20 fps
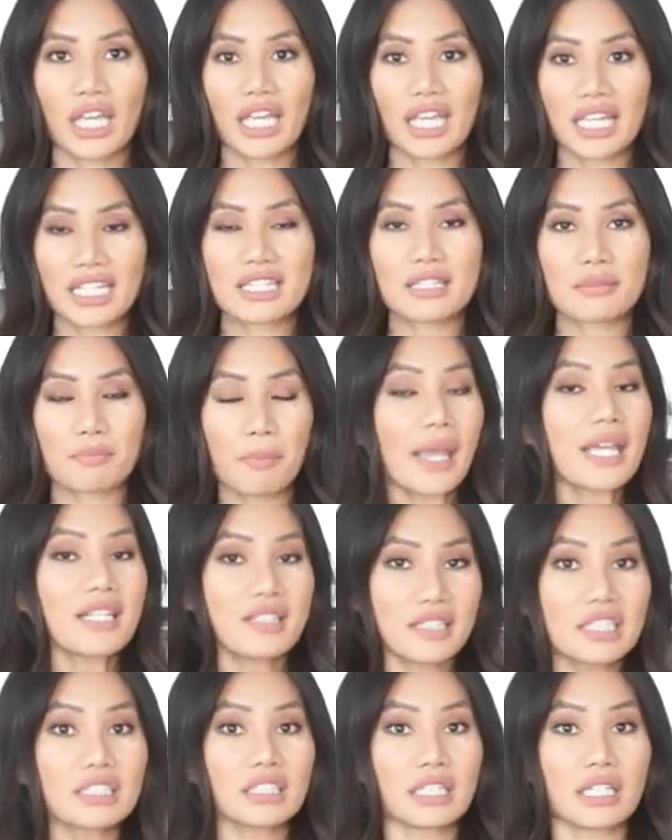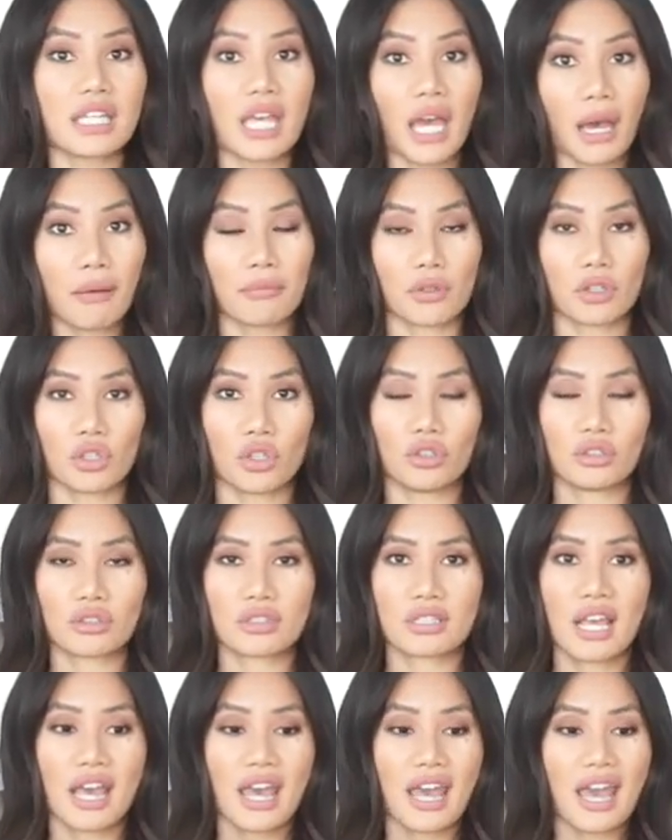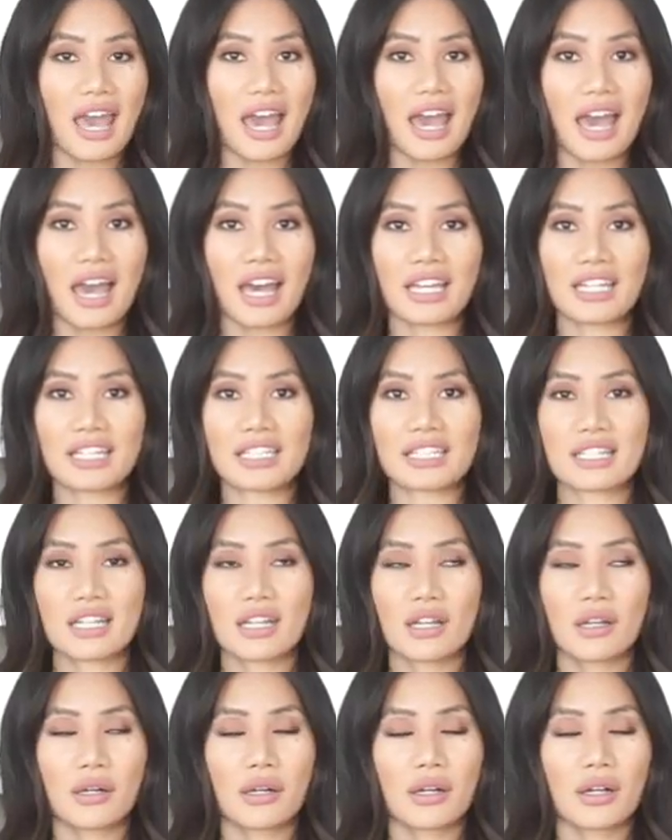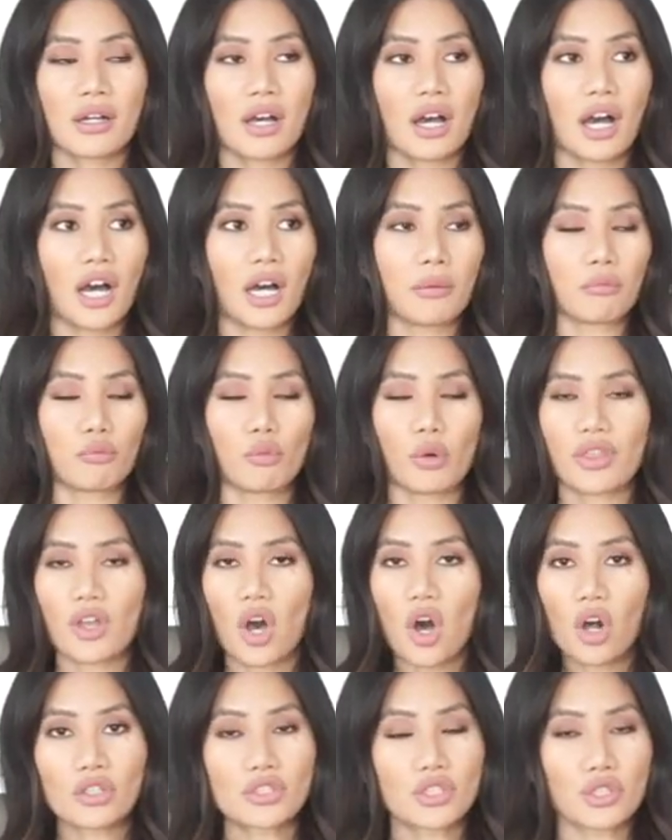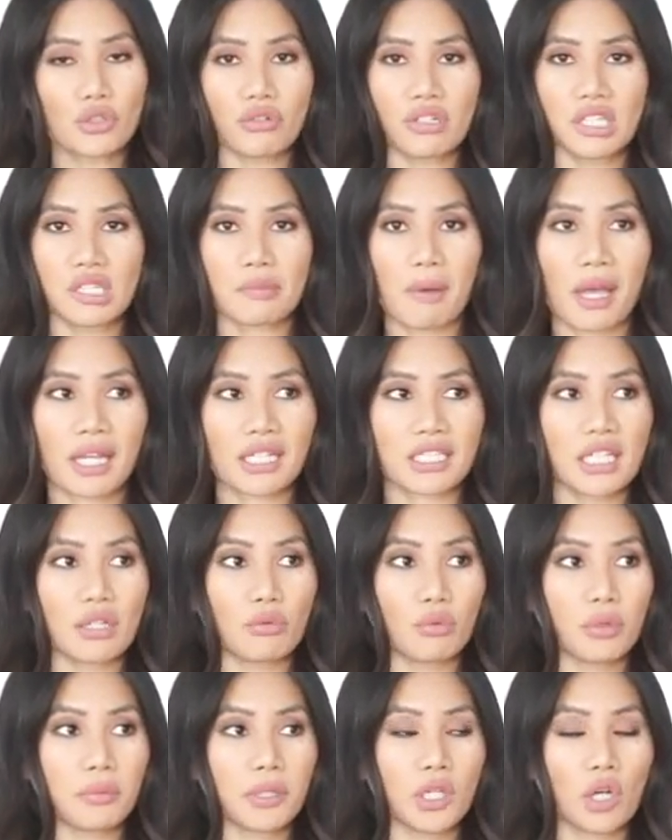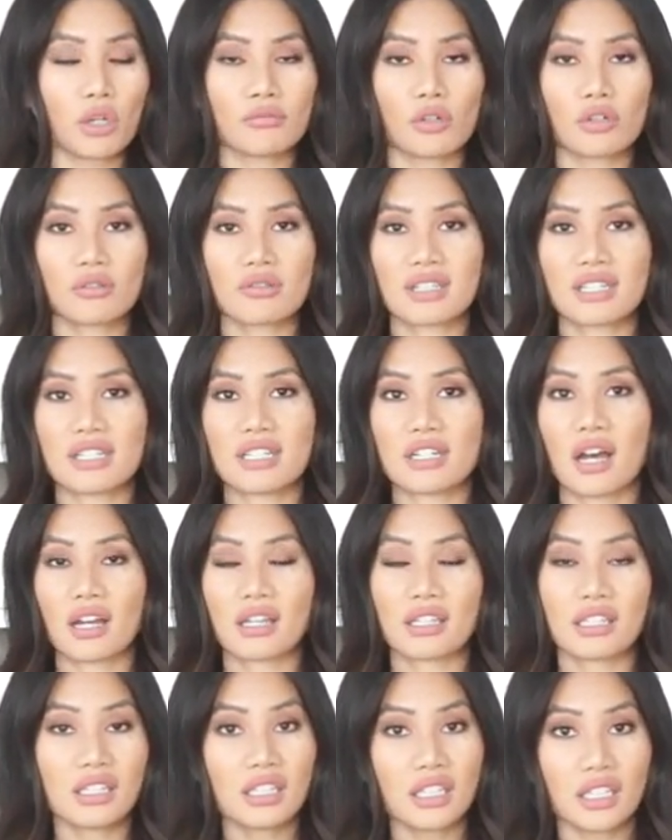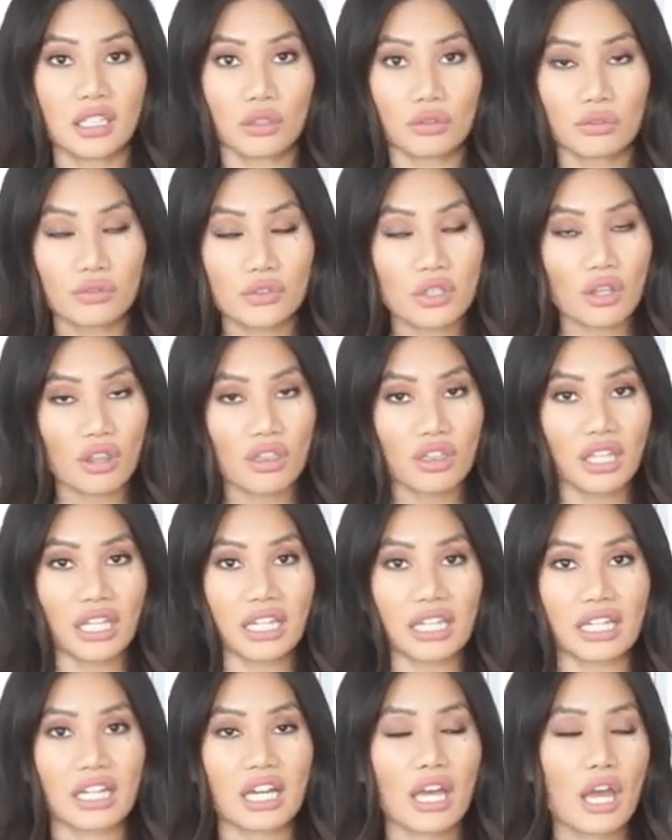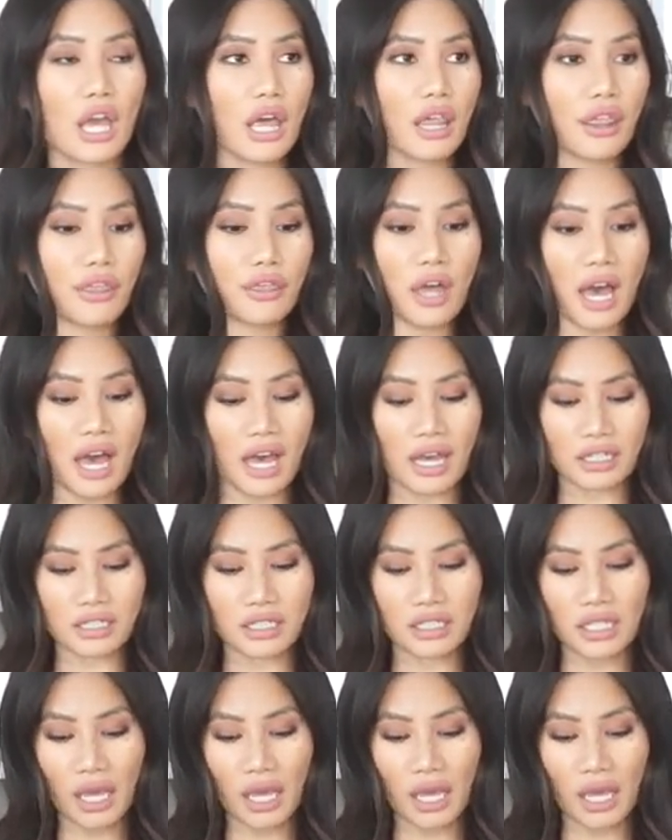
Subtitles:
it's basically chemicals. And with all due respect, it would be almost naive to think that